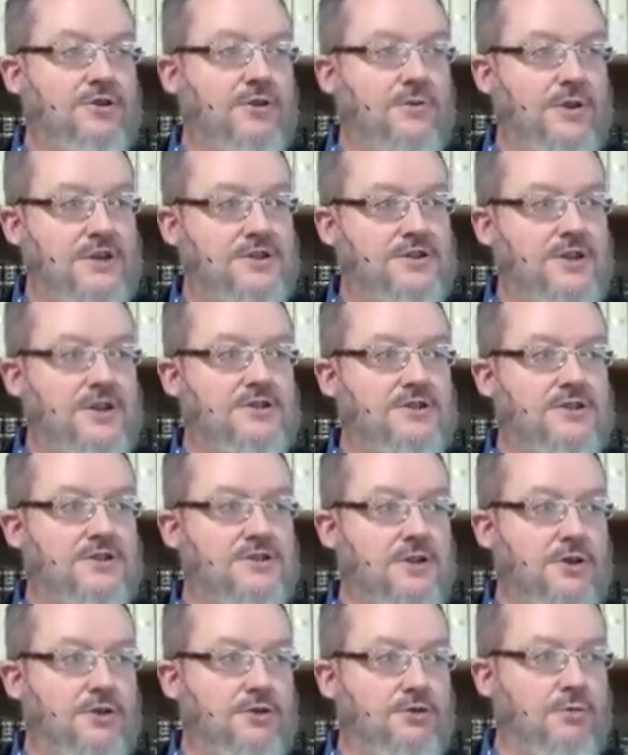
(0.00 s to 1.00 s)
to exist
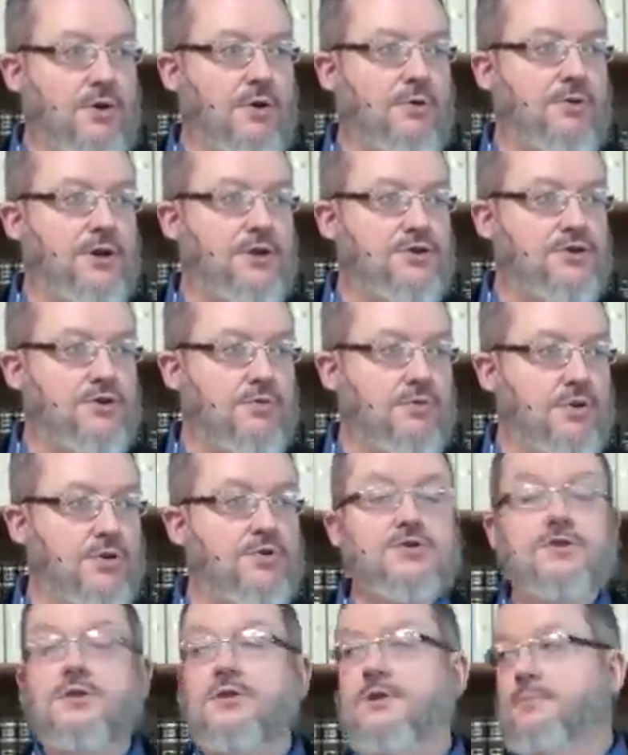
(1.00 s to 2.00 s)
is a throne in
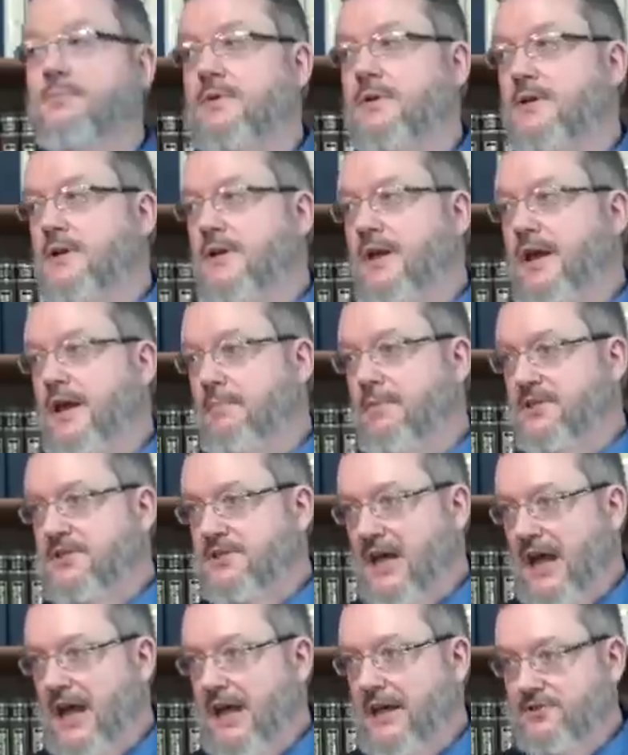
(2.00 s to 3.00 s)
Jerusalem, and
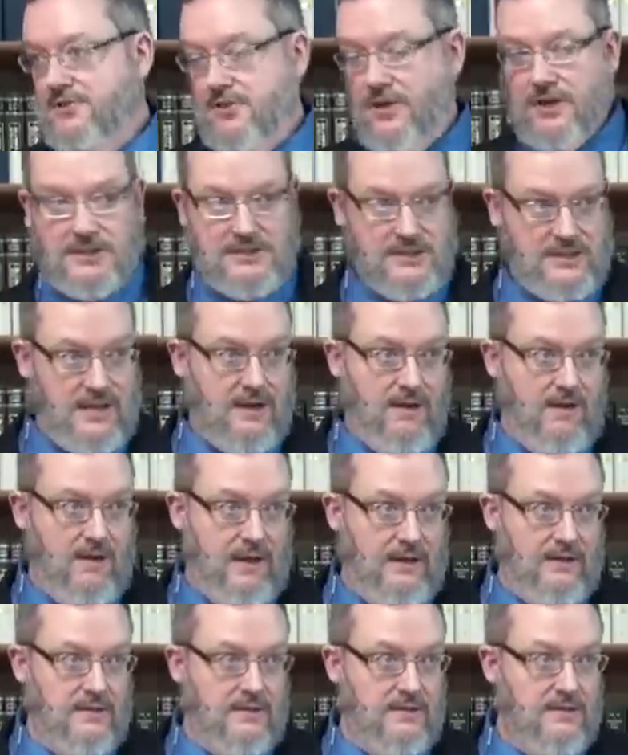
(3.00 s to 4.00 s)
Messiah is going to sit on
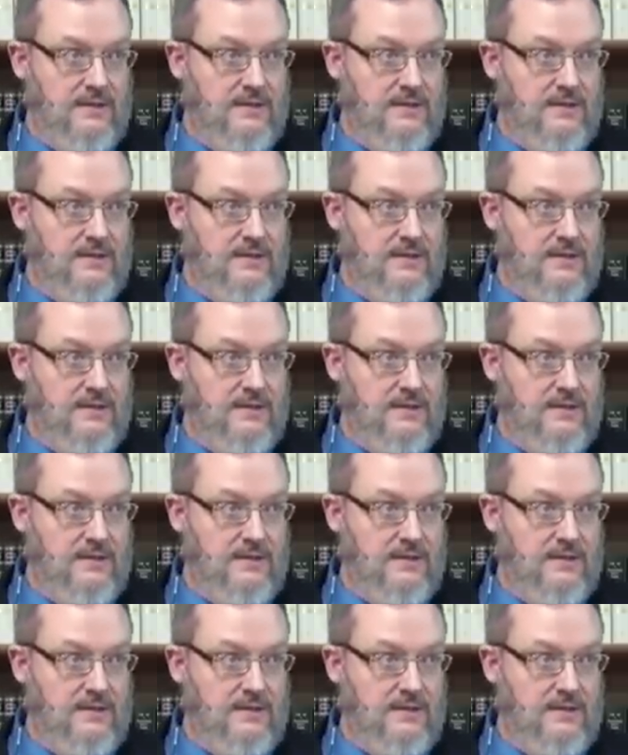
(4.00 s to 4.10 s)
it.